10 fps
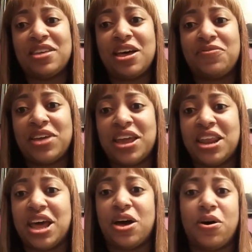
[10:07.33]
Keep your
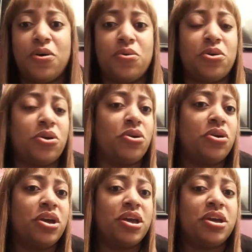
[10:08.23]
stuff in an
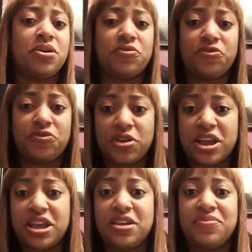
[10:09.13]

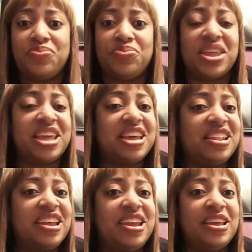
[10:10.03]
odor-free
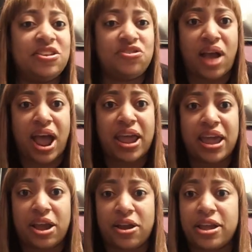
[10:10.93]
and clean and
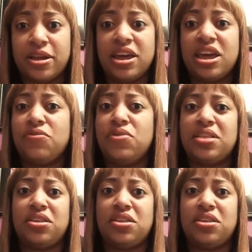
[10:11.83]
dry area.